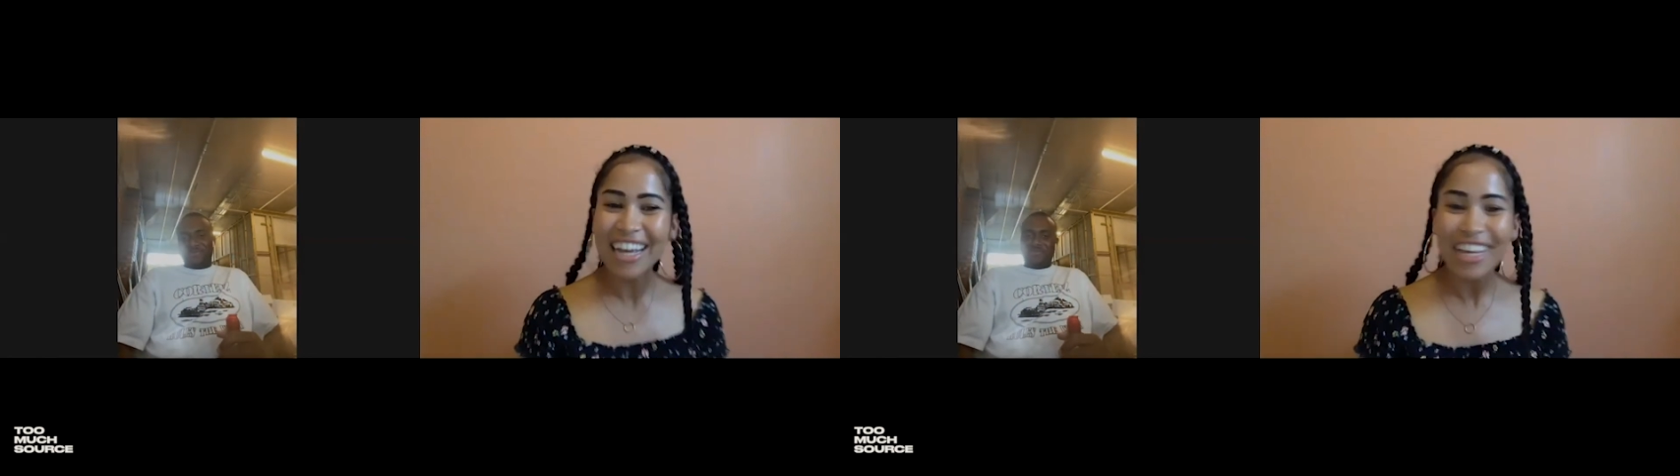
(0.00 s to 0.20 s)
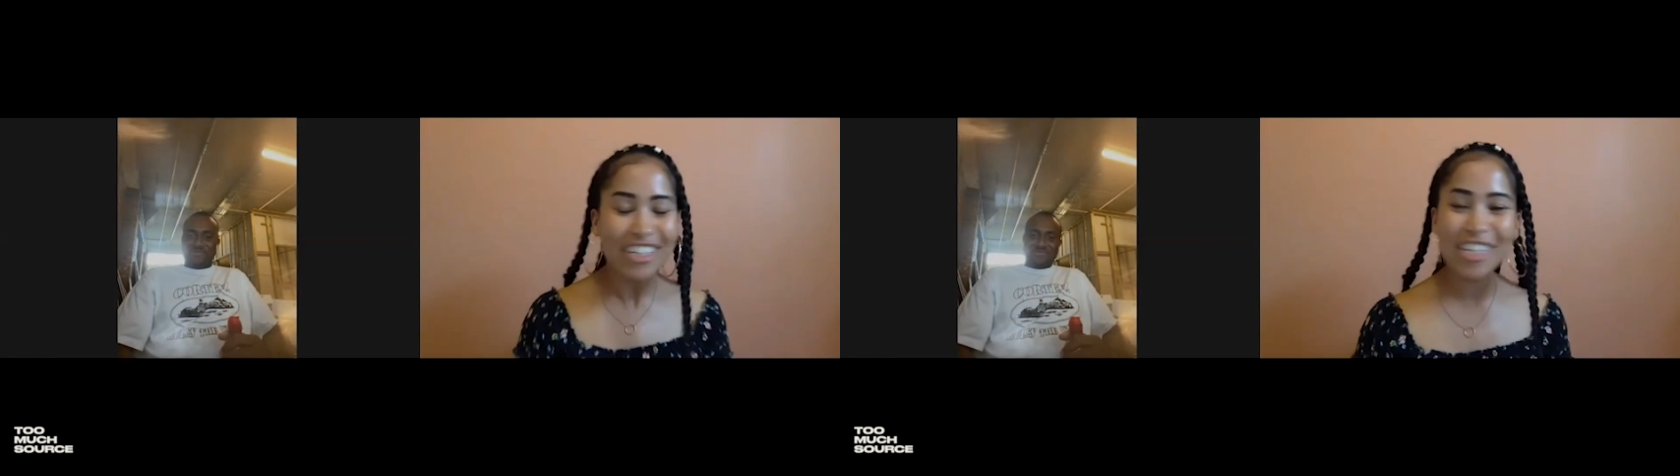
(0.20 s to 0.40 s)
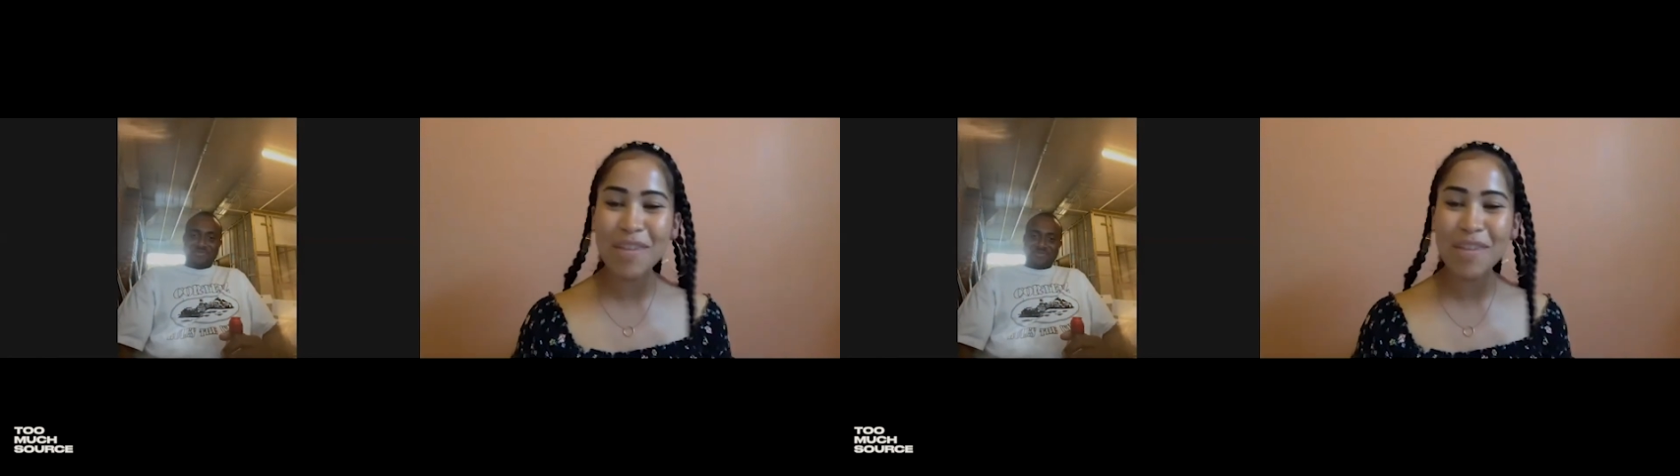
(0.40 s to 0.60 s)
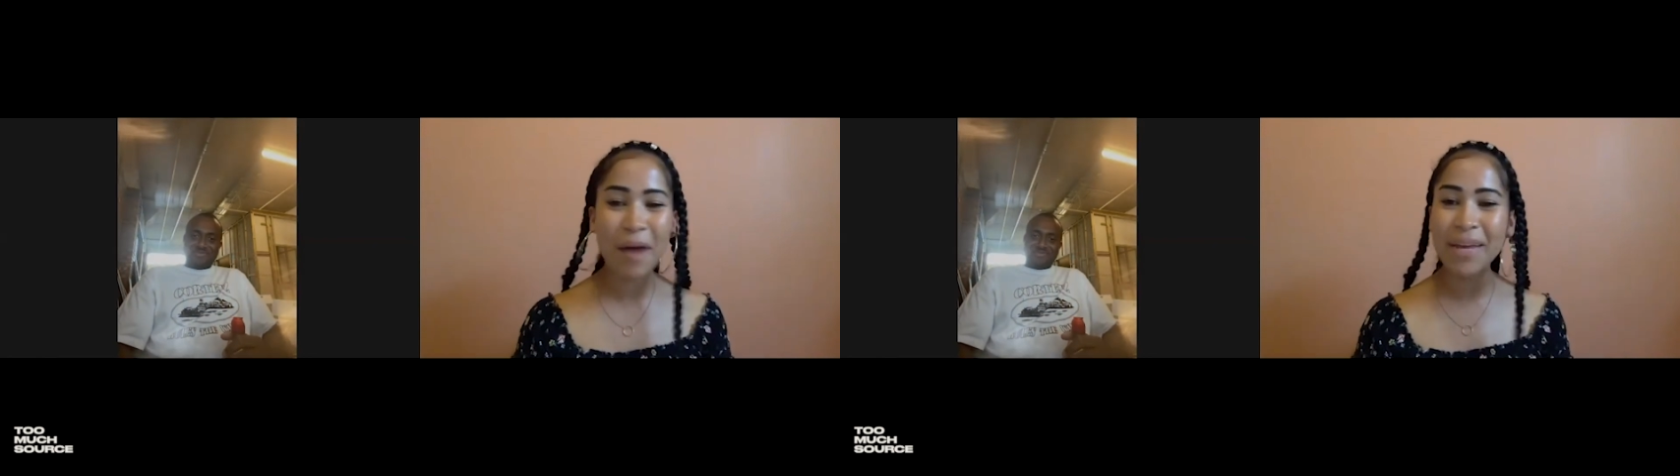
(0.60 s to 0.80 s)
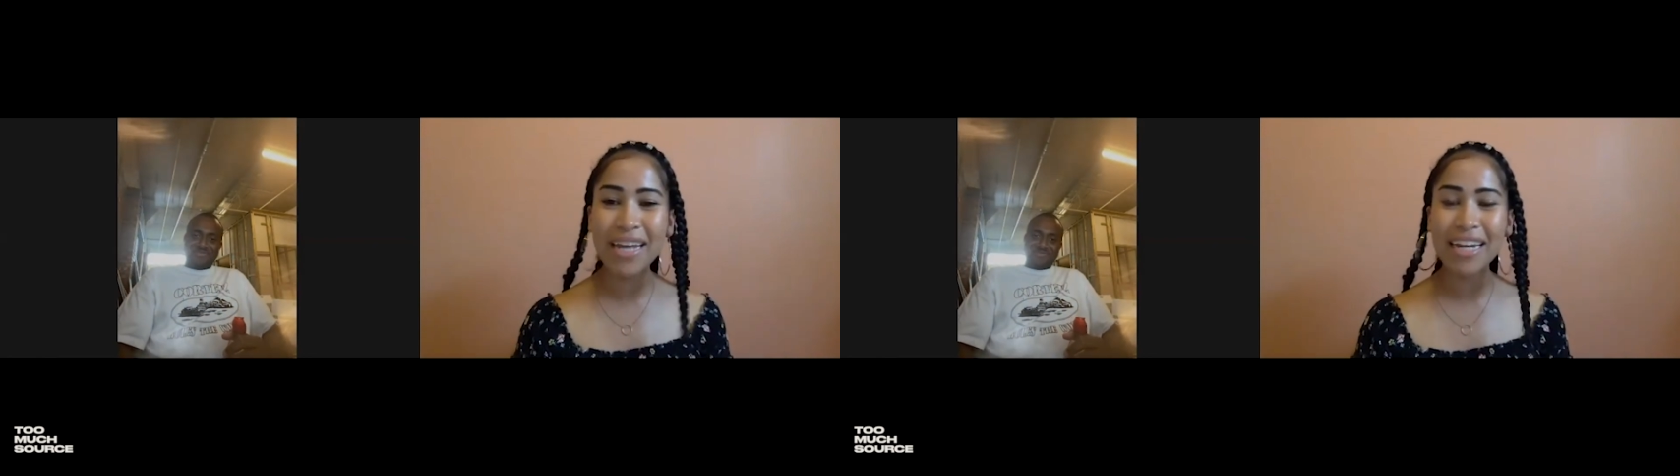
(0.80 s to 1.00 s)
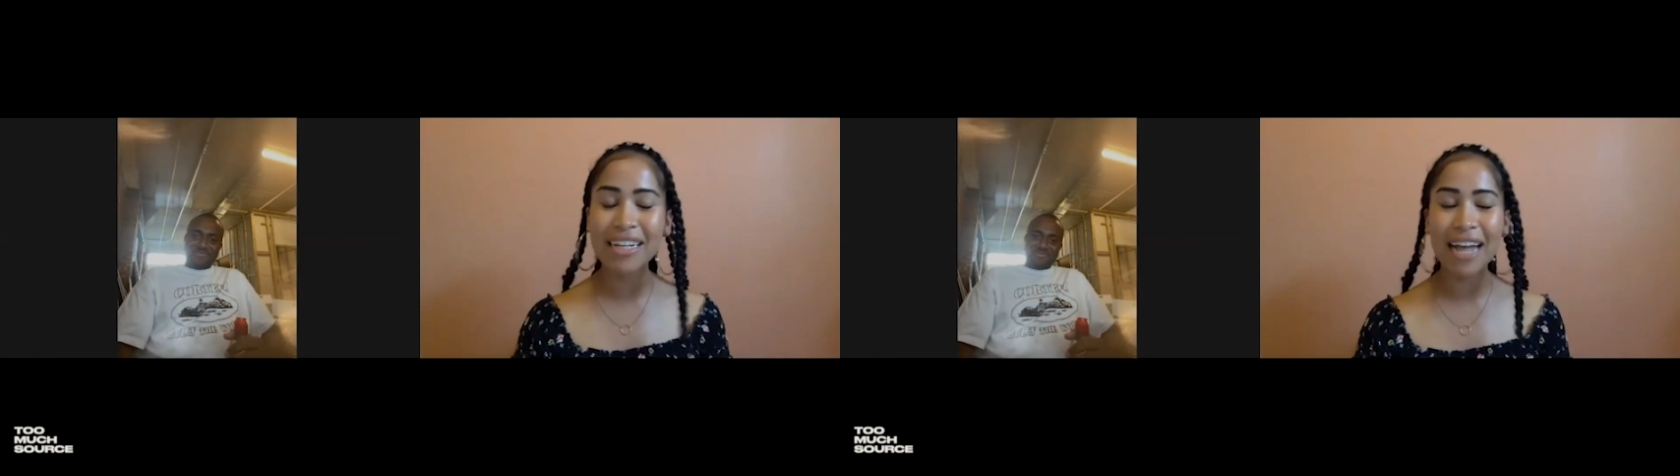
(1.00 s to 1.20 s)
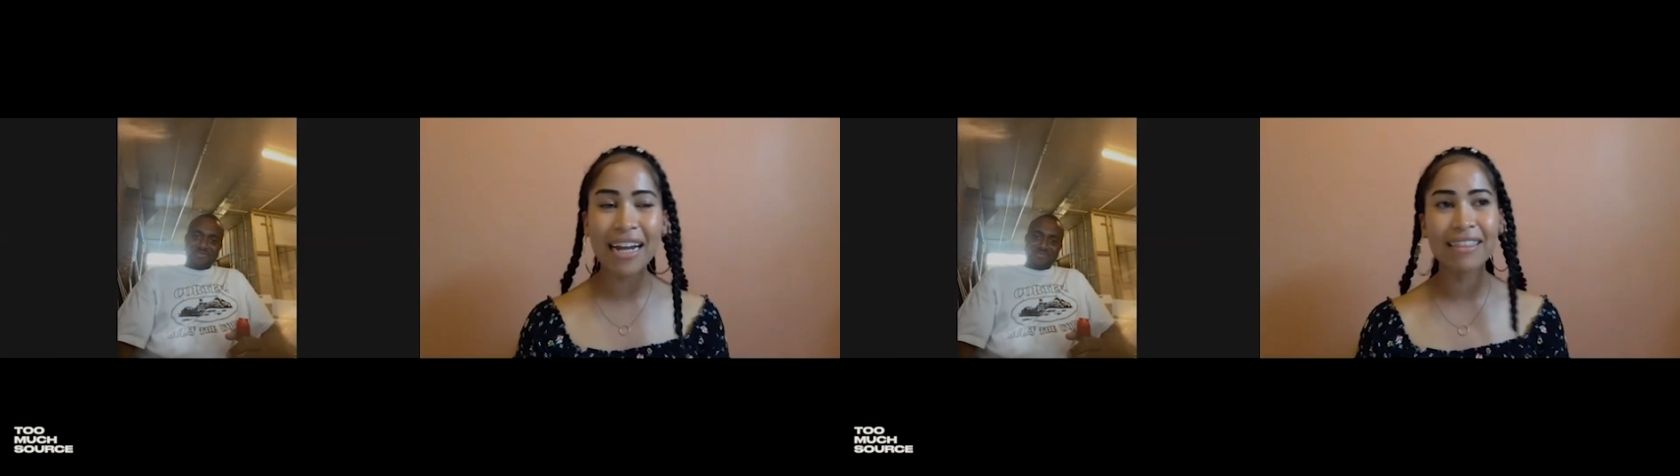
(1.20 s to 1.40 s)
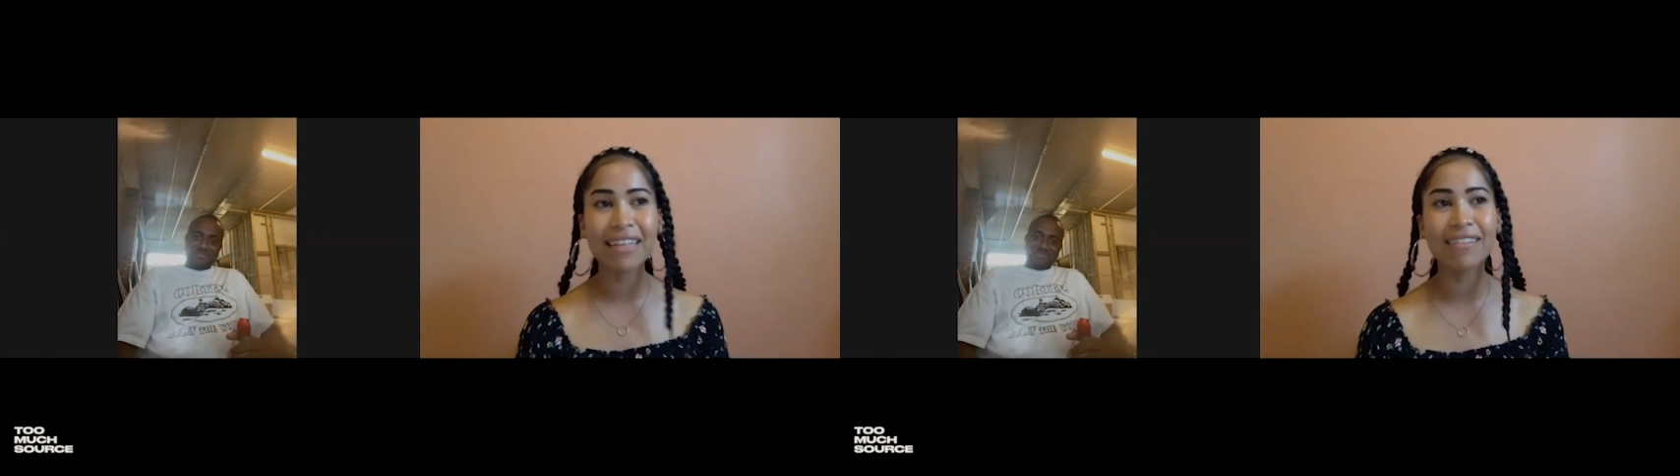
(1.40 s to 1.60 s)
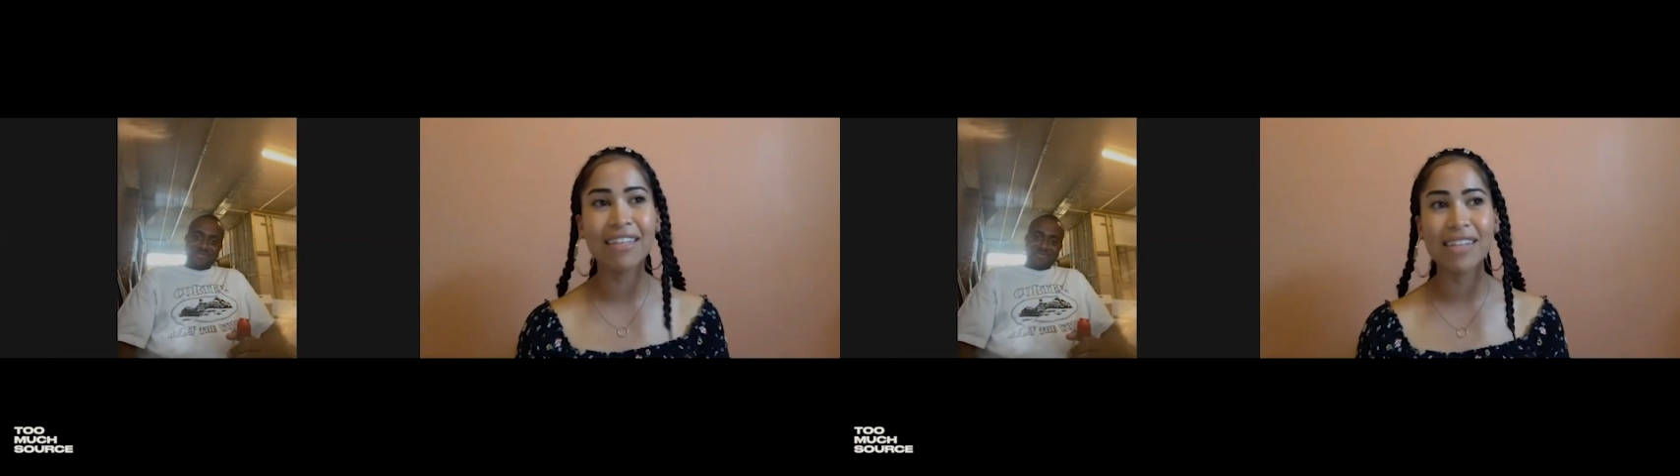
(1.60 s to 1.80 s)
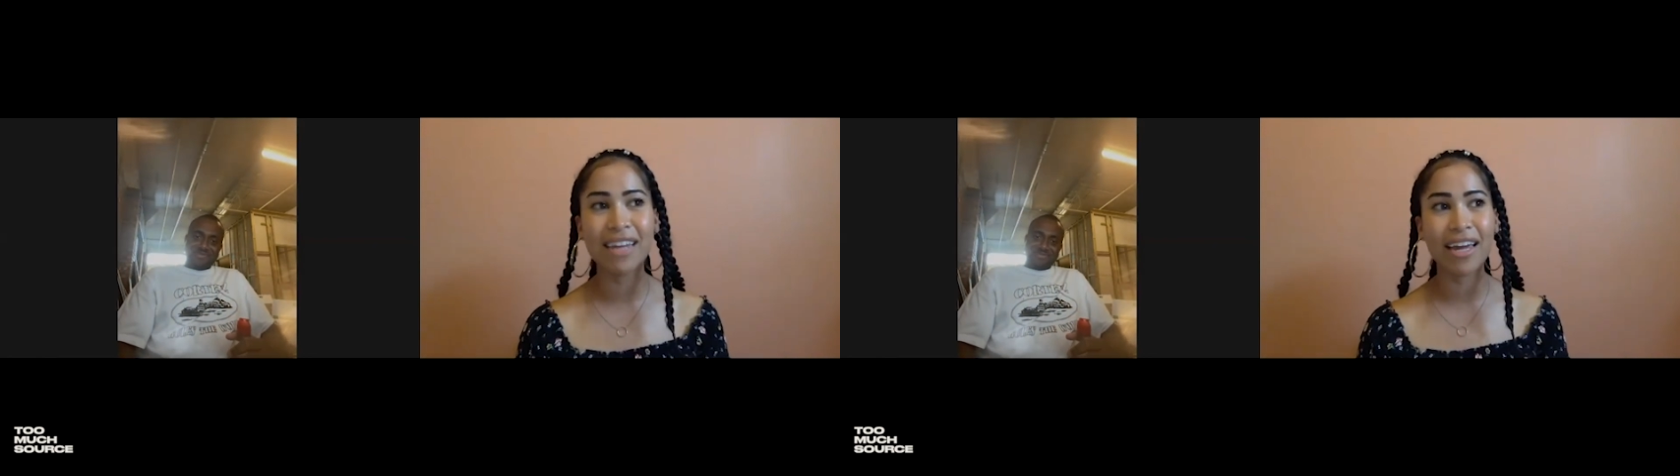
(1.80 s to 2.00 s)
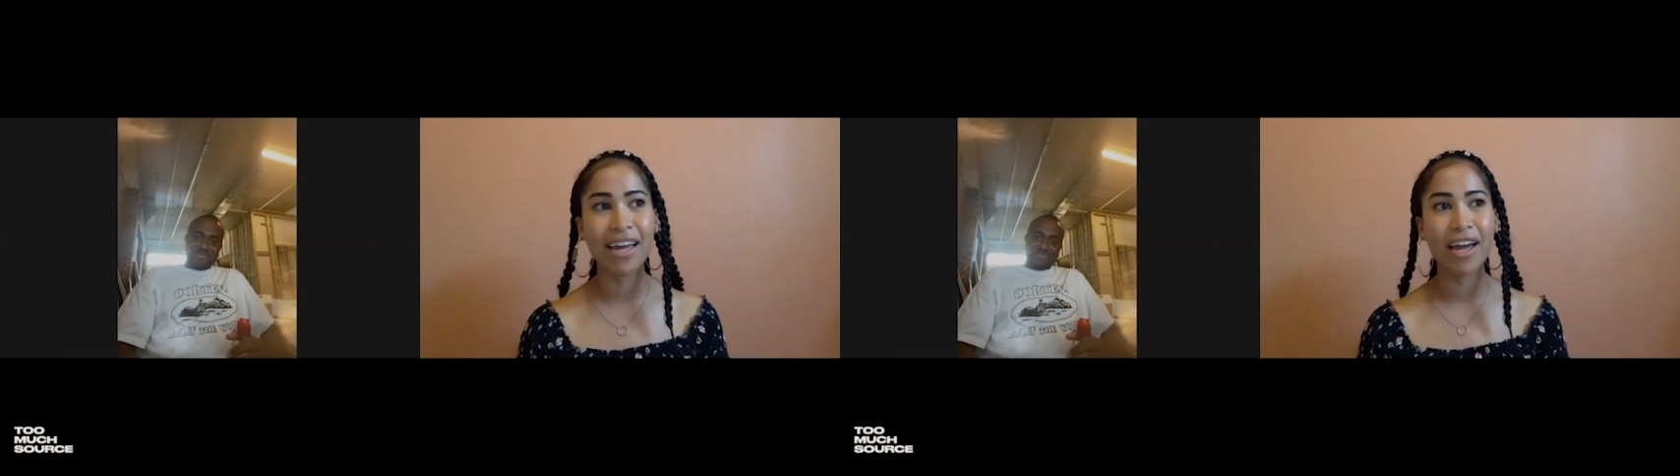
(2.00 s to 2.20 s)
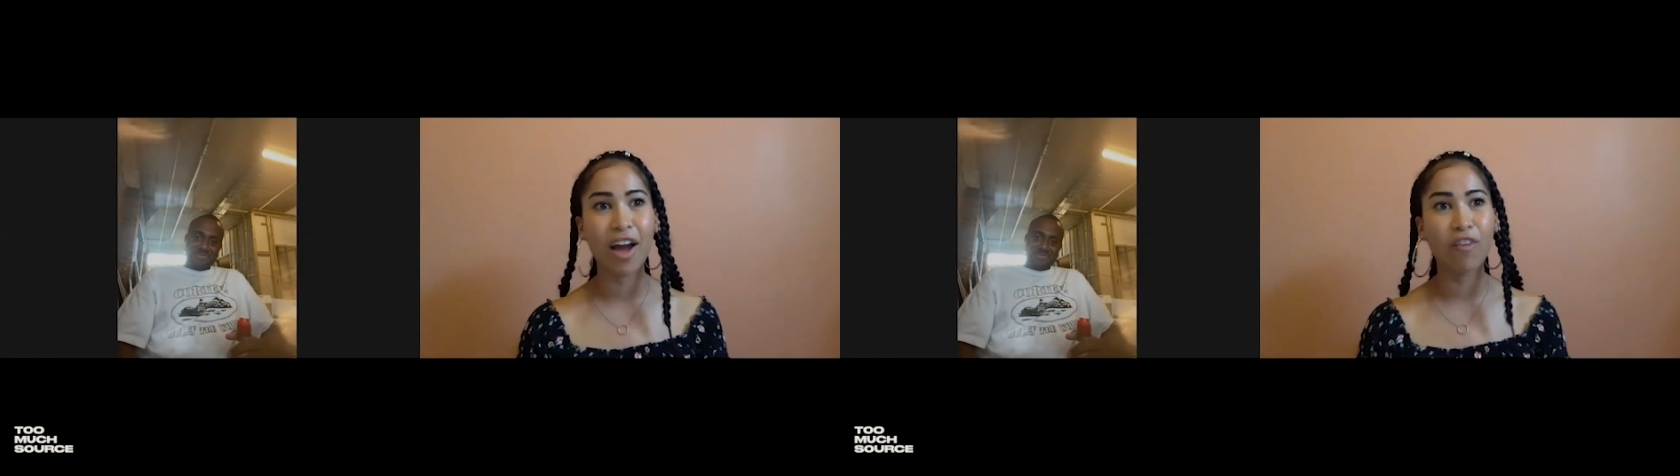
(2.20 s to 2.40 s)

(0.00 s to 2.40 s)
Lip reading: You see what I mean? And I think this year